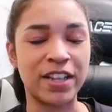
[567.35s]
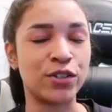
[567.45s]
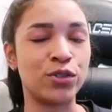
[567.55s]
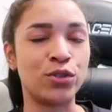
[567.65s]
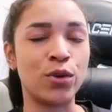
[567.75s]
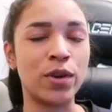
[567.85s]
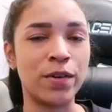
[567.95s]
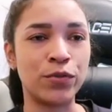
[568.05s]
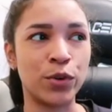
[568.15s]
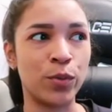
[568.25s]
They're so
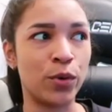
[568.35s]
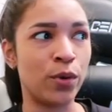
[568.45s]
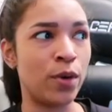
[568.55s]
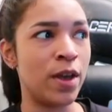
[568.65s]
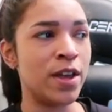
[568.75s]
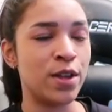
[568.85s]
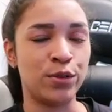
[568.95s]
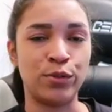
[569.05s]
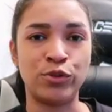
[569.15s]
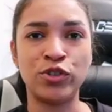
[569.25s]
comfortable,
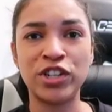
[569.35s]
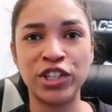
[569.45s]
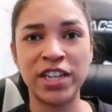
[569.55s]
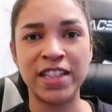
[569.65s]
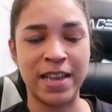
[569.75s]
so stretchy.